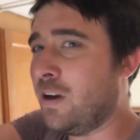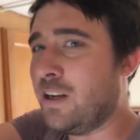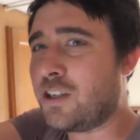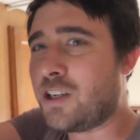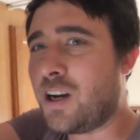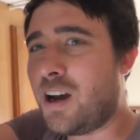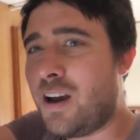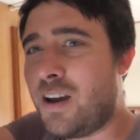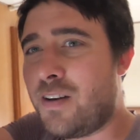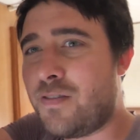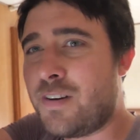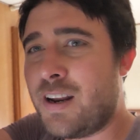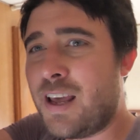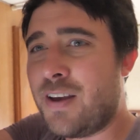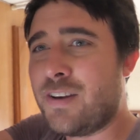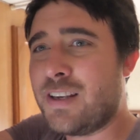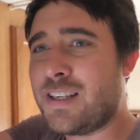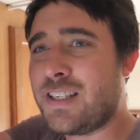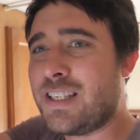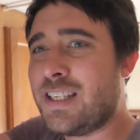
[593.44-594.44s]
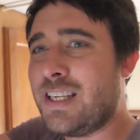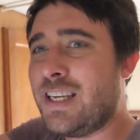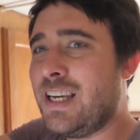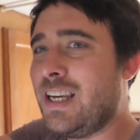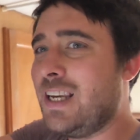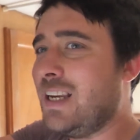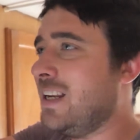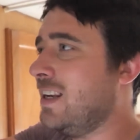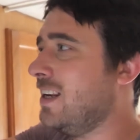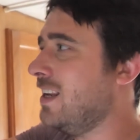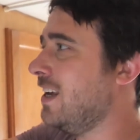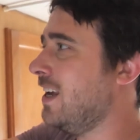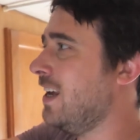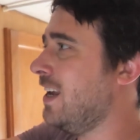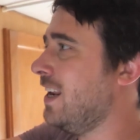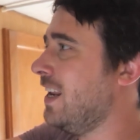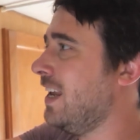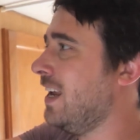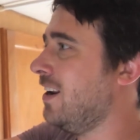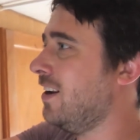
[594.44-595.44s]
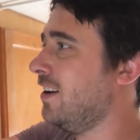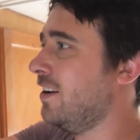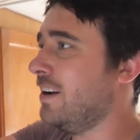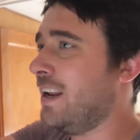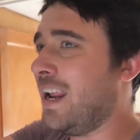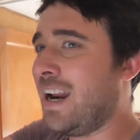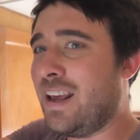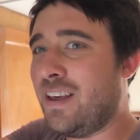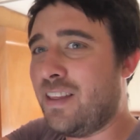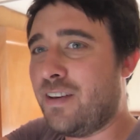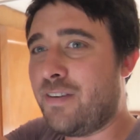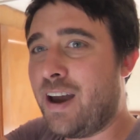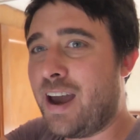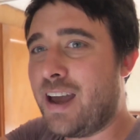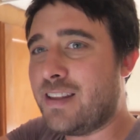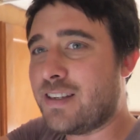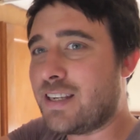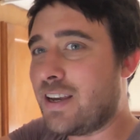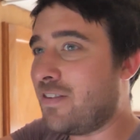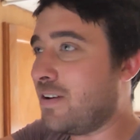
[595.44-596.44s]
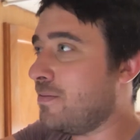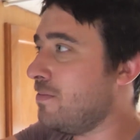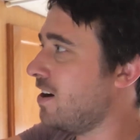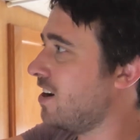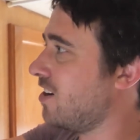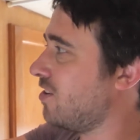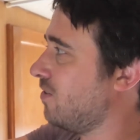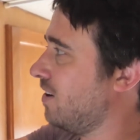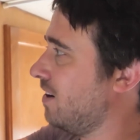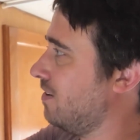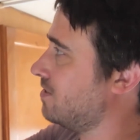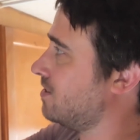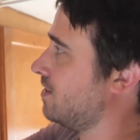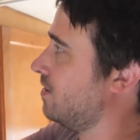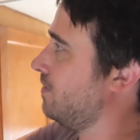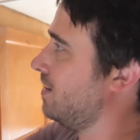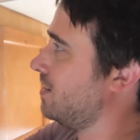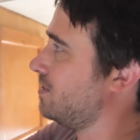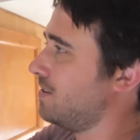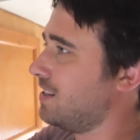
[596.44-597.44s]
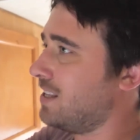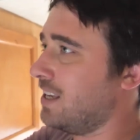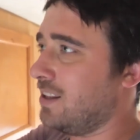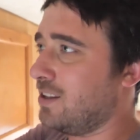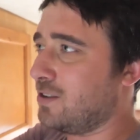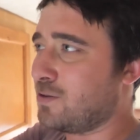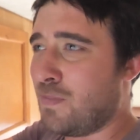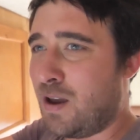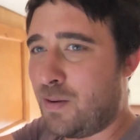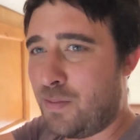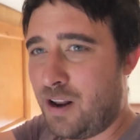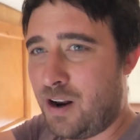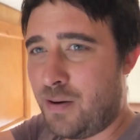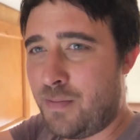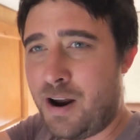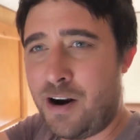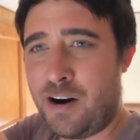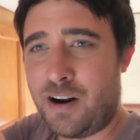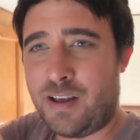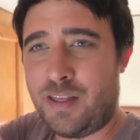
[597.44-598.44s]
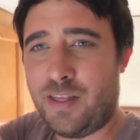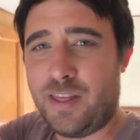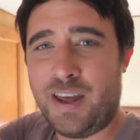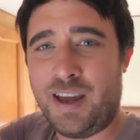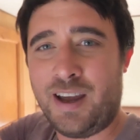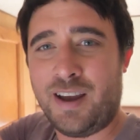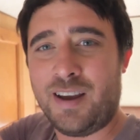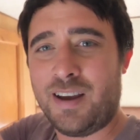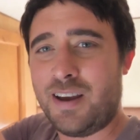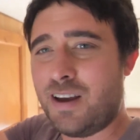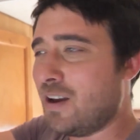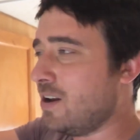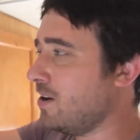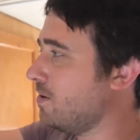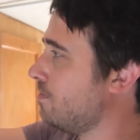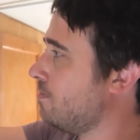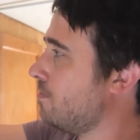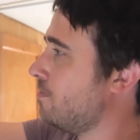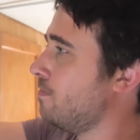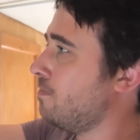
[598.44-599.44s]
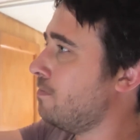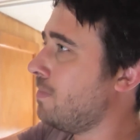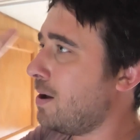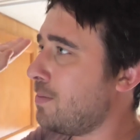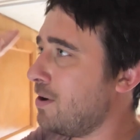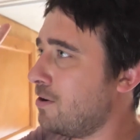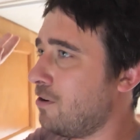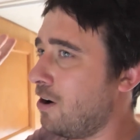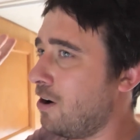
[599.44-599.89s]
which I've never seen in England, any of the vans having microwaves, so it makes me think that's maybe an American thing. Maybe